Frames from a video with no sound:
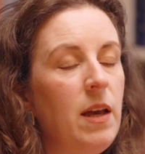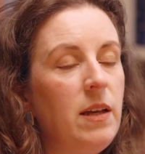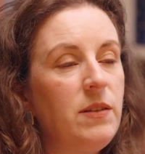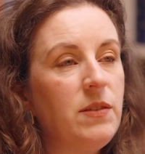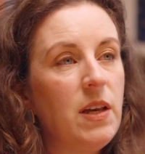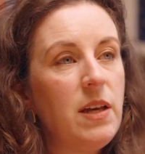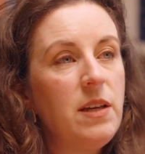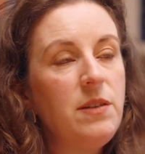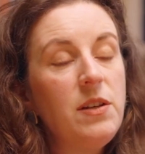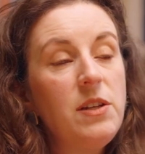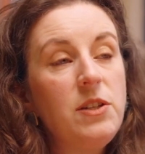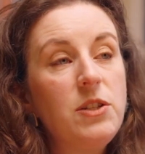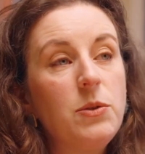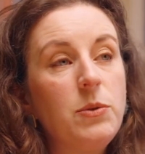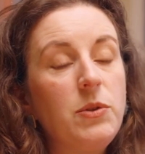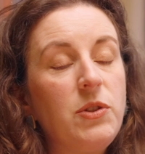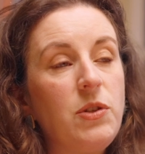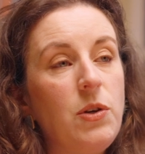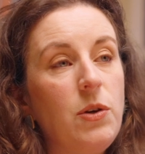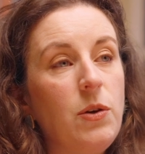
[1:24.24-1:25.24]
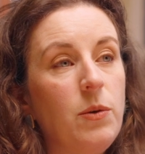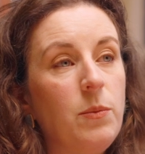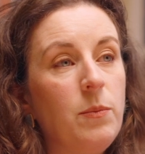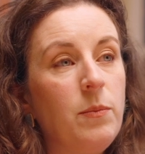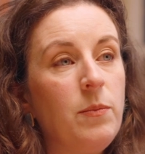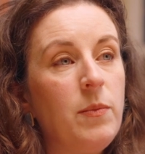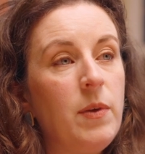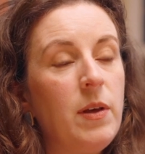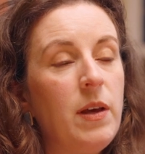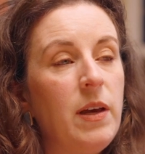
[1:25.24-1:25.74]
It's easy to
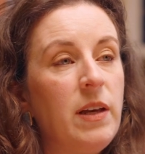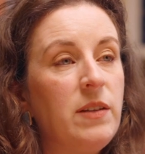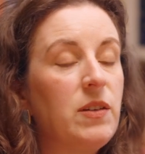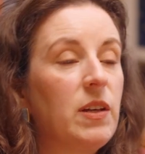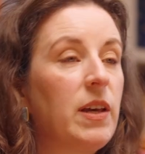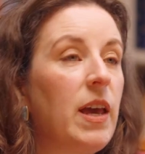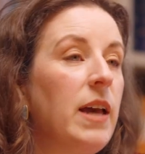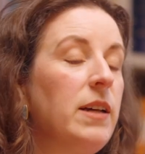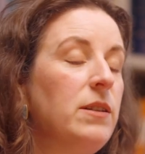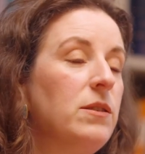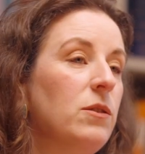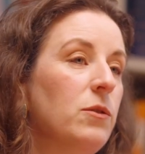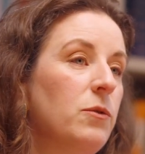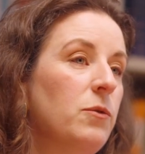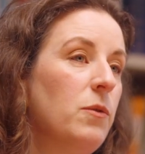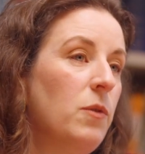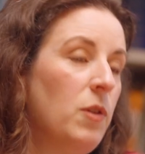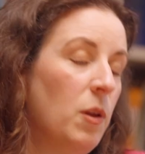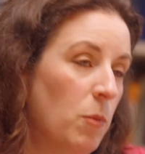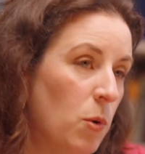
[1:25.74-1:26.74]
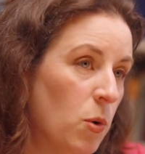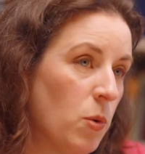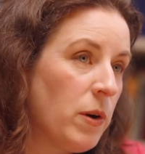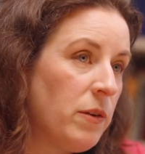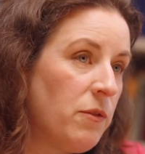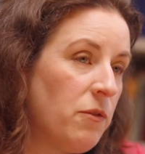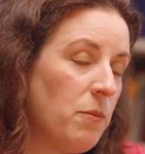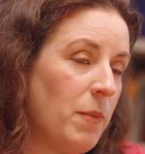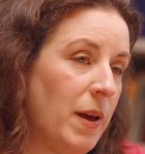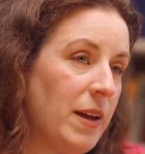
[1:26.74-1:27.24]
assume it's a case of the more
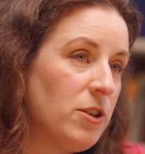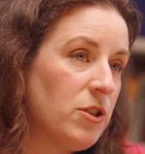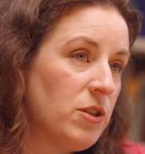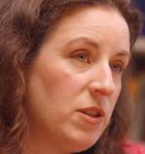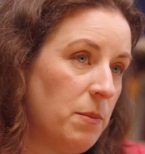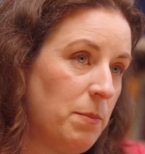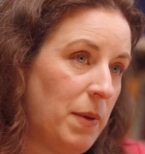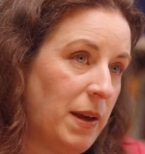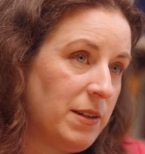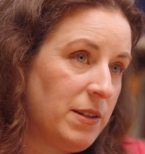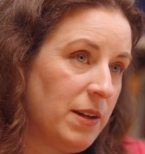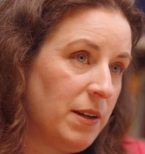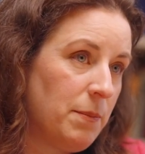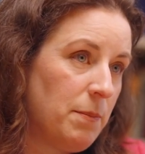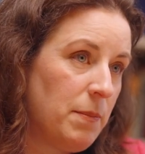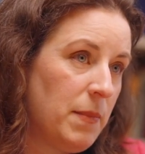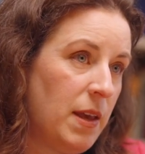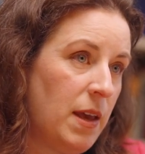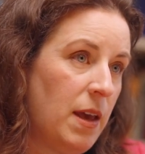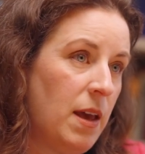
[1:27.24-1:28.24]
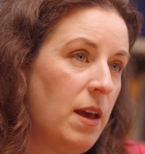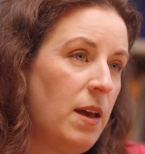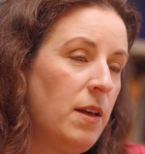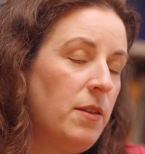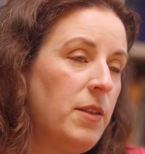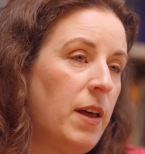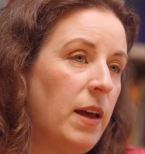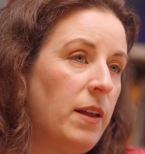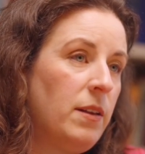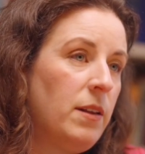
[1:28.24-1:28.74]
information the better,
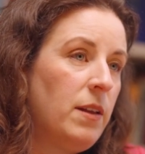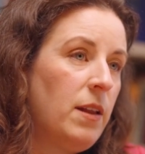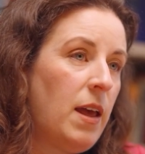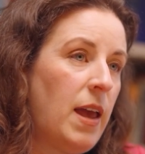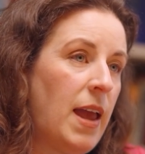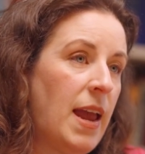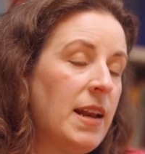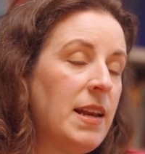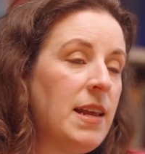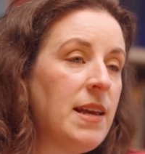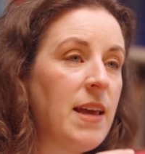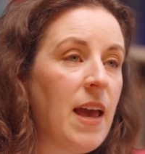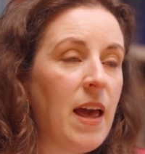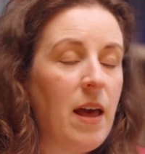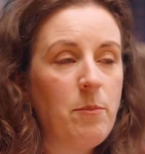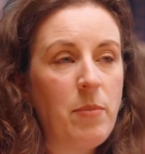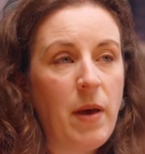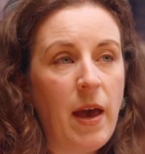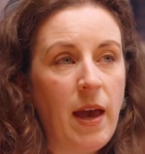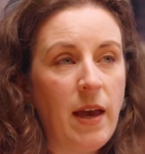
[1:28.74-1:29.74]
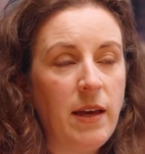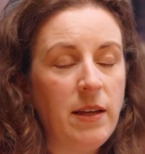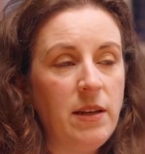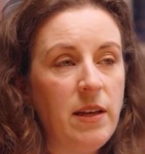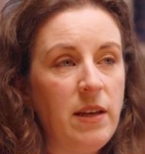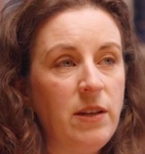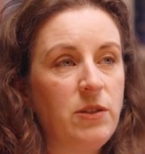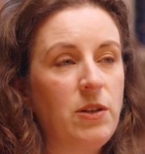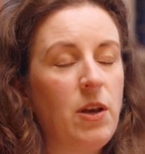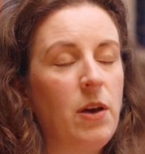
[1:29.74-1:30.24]
that any campaign
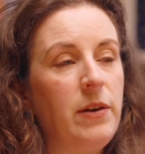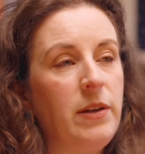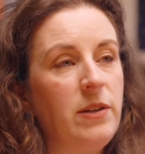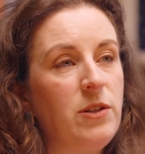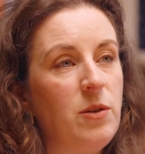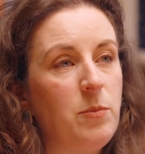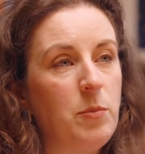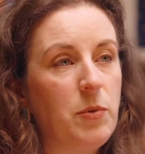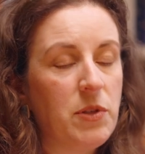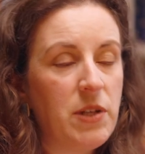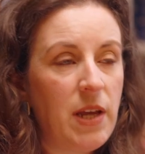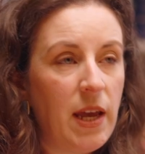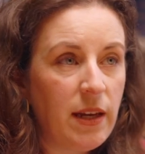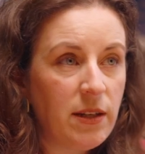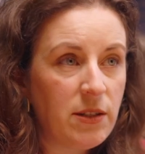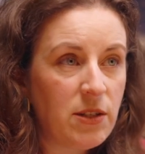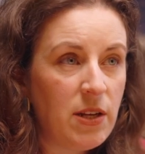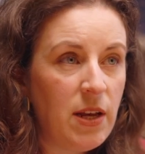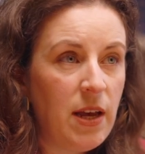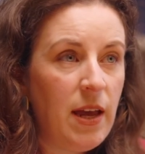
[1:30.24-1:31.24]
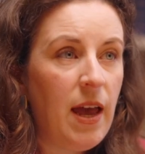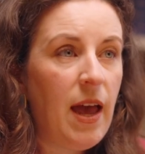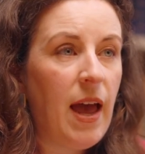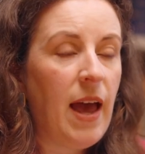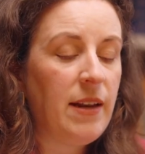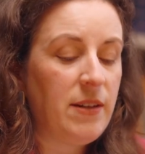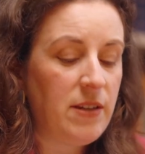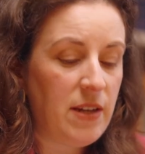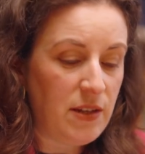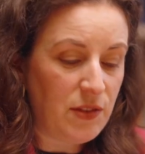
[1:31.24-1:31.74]
is going to protect
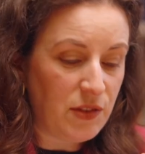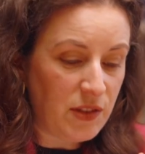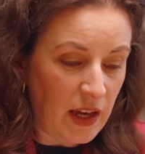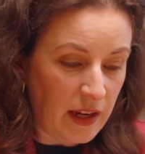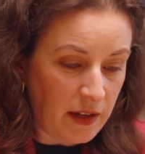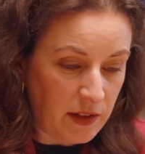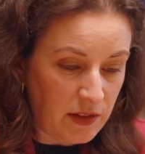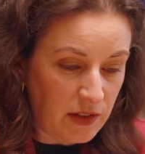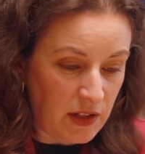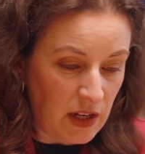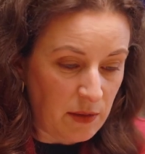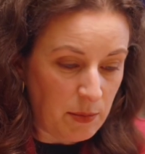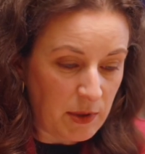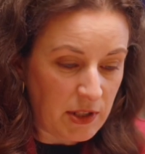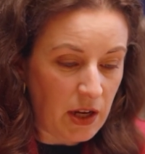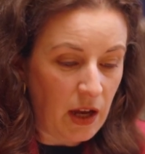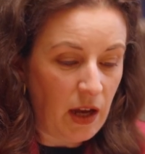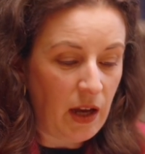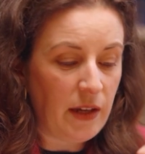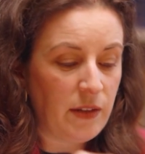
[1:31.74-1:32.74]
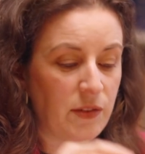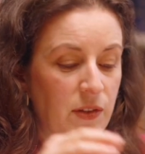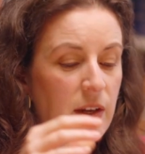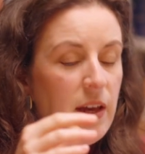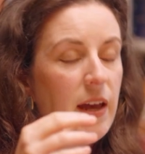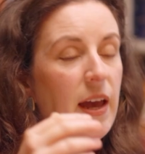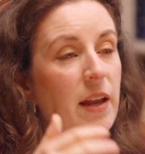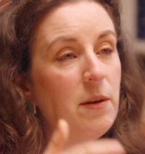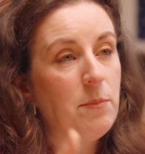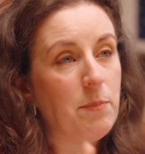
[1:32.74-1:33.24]
and destigmatise
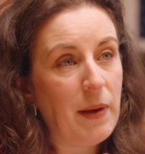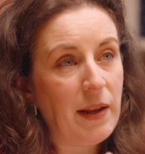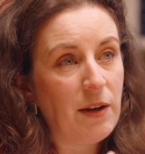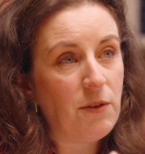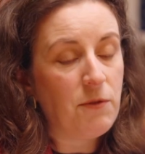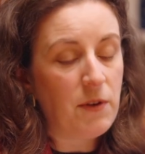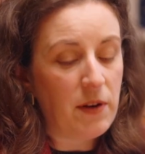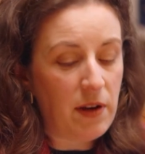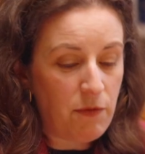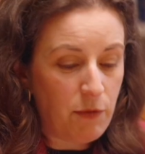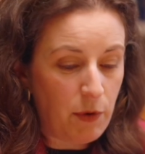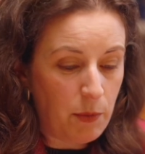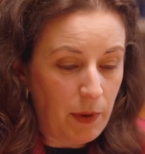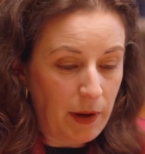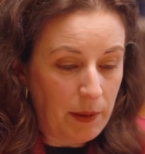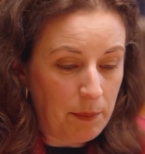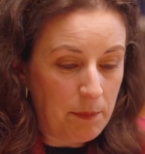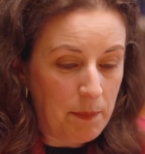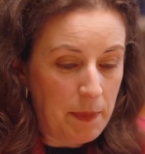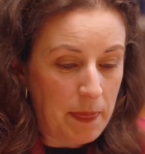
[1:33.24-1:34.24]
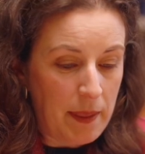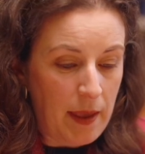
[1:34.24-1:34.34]
and benefit everyone.